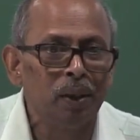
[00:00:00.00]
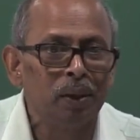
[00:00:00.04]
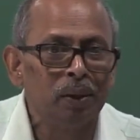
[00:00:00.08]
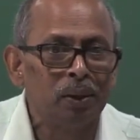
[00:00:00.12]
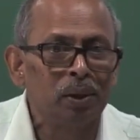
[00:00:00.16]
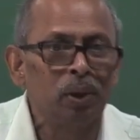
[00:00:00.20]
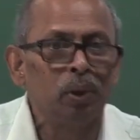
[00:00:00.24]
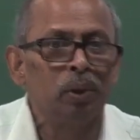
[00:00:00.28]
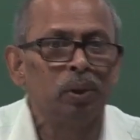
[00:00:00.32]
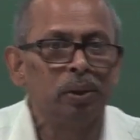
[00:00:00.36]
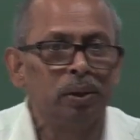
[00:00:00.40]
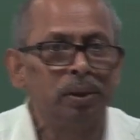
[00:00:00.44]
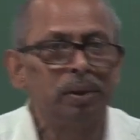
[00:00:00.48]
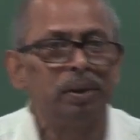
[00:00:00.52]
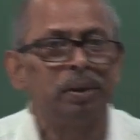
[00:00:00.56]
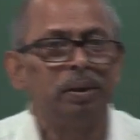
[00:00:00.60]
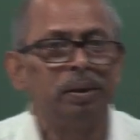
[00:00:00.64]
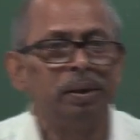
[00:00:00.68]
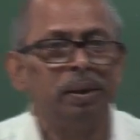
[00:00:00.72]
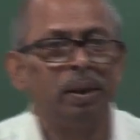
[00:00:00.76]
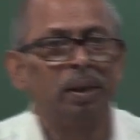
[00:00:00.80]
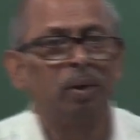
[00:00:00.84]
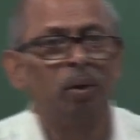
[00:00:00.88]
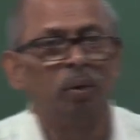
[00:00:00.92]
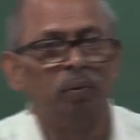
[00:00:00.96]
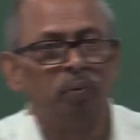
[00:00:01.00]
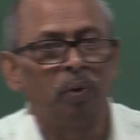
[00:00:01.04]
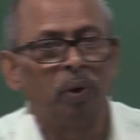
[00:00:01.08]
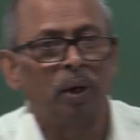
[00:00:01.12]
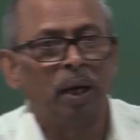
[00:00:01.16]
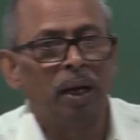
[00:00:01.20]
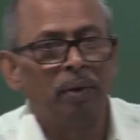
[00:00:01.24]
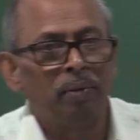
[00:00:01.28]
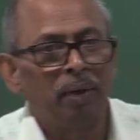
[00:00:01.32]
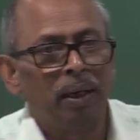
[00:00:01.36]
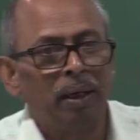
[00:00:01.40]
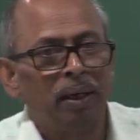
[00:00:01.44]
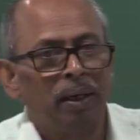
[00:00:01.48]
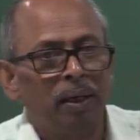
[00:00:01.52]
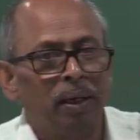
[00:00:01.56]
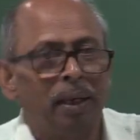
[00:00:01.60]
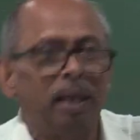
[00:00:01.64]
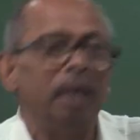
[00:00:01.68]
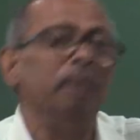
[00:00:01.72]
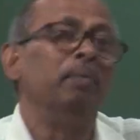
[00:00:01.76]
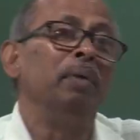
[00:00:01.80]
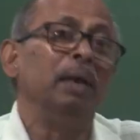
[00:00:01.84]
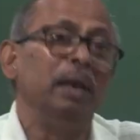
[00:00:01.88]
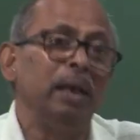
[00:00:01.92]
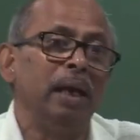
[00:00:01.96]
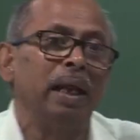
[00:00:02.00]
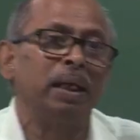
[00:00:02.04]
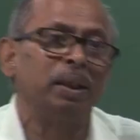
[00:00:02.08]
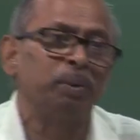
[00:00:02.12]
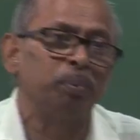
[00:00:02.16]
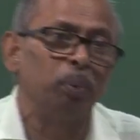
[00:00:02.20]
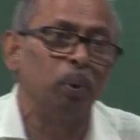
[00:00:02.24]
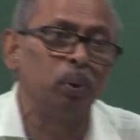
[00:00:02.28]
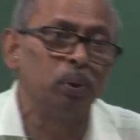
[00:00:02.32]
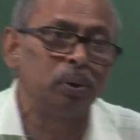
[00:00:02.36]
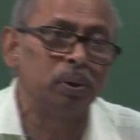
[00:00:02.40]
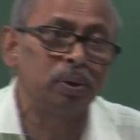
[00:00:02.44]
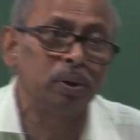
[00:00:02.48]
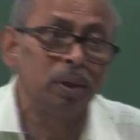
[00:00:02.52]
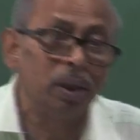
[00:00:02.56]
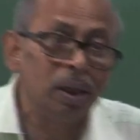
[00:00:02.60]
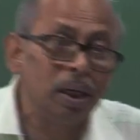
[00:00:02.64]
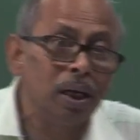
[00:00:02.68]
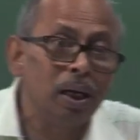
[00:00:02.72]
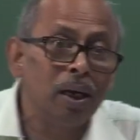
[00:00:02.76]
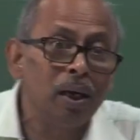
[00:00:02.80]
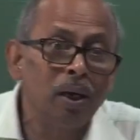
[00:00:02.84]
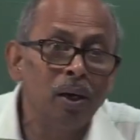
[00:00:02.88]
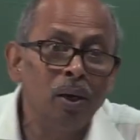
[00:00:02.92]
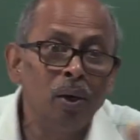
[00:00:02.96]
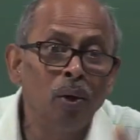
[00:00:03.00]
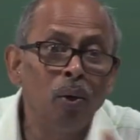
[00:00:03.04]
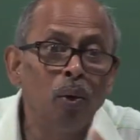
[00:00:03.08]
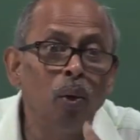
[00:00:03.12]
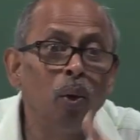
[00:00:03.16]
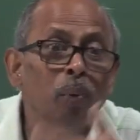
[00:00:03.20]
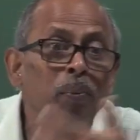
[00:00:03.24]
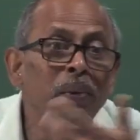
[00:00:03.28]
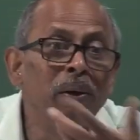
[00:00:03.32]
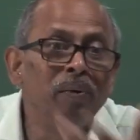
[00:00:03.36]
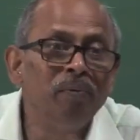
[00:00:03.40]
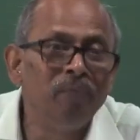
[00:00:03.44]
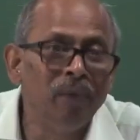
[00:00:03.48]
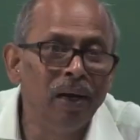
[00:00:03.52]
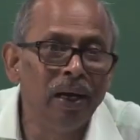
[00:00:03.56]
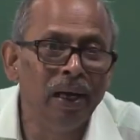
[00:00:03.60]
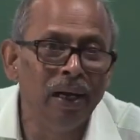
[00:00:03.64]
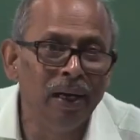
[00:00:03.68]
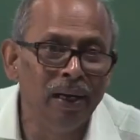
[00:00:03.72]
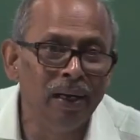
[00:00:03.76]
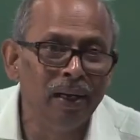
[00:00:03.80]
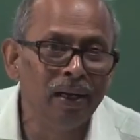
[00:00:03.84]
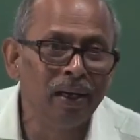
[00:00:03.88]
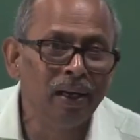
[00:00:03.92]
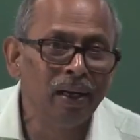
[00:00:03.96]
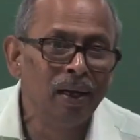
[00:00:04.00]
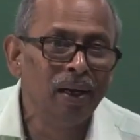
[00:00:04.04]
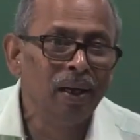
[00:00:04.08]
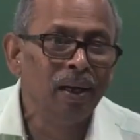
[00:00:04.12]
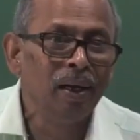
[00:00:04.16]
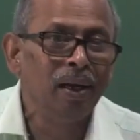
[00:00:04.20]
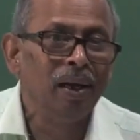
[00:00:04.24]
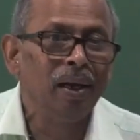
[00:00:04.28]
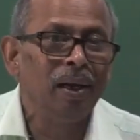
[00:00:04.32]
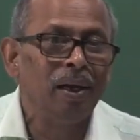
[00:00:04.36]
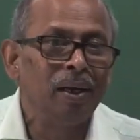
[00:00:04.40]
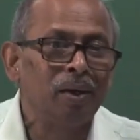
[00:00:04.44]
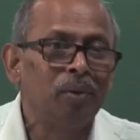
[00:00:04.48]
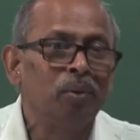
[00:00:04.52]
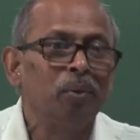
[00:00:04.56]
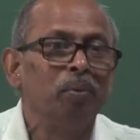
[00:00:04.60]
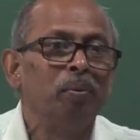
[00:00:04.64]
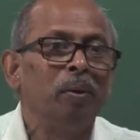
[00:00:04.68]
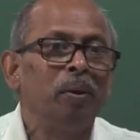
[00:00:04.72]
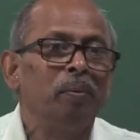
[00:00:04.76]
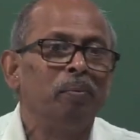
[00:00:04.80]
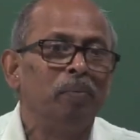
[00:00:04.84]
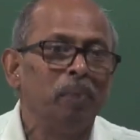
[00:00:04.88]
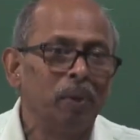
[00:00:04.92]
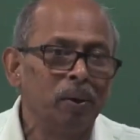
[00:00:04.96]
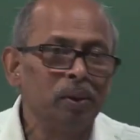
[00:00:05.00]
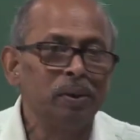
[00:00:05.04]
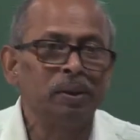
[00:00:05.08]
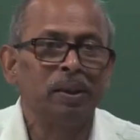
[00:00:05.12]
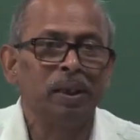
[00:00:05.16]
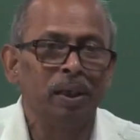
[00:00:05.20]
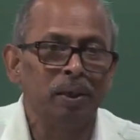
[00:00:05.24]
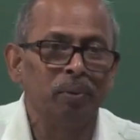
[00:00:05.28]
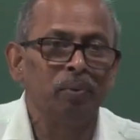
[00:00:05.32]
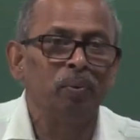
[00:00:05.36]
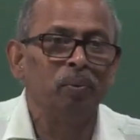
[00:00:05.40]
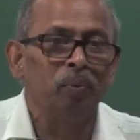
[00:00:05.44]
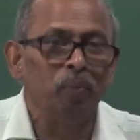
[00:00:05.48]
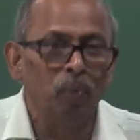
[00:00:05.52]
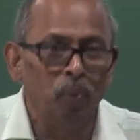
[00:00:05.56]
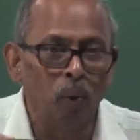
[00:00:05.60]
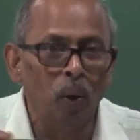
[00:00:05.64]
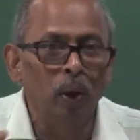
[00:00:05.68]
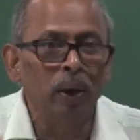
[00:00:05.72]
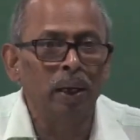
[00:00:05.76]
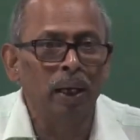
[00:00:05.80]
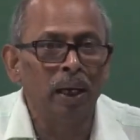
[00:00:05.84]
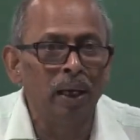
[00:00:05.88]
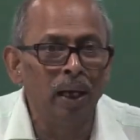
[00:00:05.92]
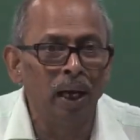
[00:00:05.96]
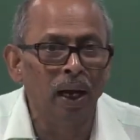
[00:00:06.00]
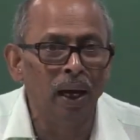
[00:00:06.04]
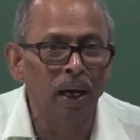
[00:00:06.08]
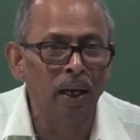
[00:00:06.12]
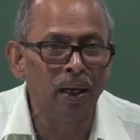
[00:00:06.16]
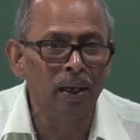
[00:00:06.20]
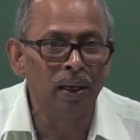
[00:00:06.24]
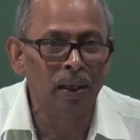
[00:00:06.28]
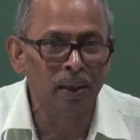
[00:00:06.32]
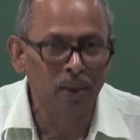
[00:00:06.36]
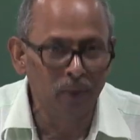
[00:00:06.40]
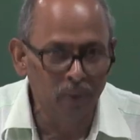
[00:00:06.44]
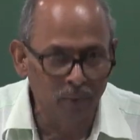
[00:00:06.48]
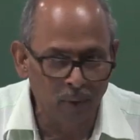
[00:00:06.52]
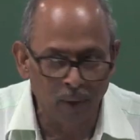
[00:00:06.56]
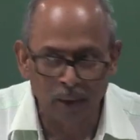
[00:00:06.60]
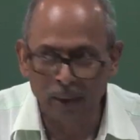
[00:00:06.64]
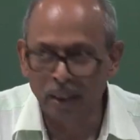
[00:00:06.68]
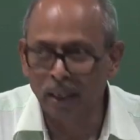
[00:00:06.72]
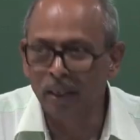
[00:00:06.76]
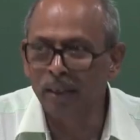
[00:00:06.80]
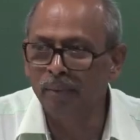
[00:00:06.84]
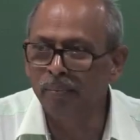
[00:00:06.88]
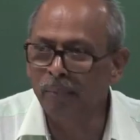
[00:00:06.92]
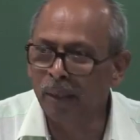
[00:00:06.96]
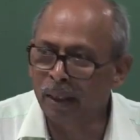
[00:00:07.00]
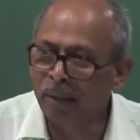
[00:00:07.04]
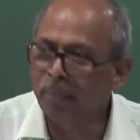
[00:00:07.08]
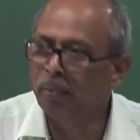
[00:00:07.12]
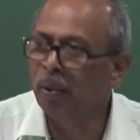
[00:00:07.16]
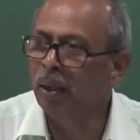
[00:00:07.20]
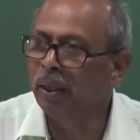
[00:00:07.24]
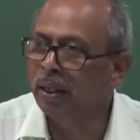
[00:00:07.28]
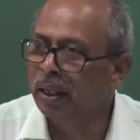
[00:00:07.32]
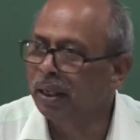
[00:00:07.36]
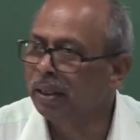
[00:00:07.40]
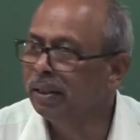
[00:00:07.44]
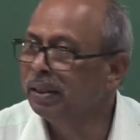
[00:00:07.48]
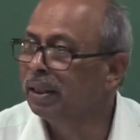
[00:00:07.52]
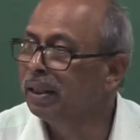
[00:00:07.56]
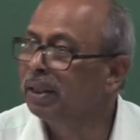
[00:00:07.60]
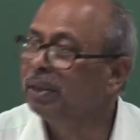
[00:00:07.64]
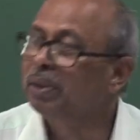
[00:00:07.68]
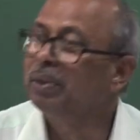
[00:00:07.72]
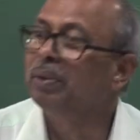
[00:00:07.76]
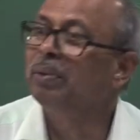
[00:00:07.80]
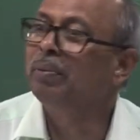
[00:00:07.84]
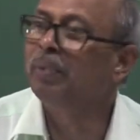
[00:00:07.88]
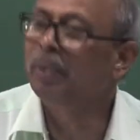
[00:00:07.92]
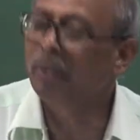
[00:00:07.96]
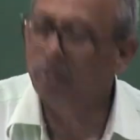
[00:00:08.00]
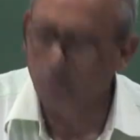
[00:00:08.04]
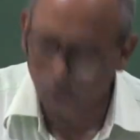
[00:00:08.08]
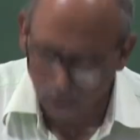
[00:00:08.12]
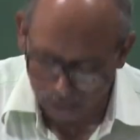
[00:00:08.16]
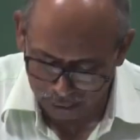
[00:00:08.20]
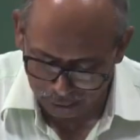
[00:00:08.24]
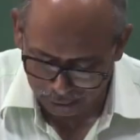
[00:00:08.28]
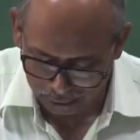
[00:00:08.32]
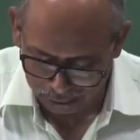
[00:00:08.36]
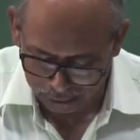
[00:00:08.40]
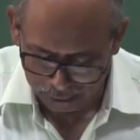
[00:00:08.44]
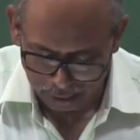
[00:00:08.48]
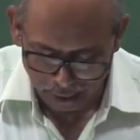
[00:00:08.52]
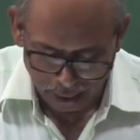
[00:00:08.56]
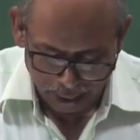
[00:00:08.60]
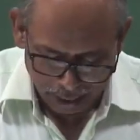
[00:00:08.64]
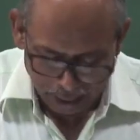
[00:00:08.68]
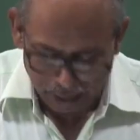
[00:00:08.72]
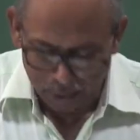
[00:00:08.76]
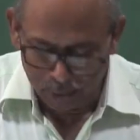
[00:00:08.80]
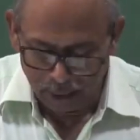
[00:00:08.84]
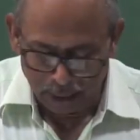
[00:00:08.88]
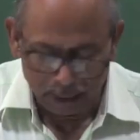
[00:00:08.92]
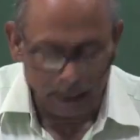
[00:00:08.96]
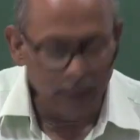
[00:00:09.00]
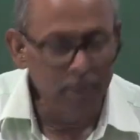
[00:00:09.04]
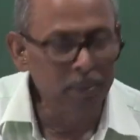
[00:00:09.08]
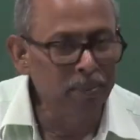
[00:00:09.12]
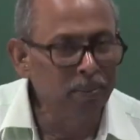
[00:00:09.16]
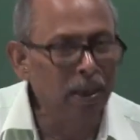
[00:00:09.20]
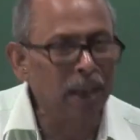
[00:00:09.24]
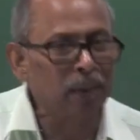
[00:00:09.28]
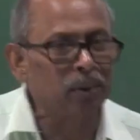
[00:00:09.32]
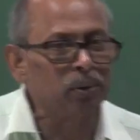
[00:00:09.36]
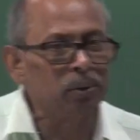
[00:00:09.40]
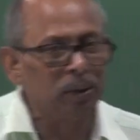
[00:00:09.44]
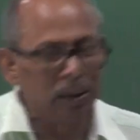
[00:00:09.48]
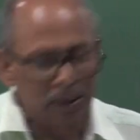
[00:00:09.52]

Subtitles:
So the comfort level, even in exposed open field, it could be because they are working hard, working metabolic heat generation could be quite high. Anyway, coming back to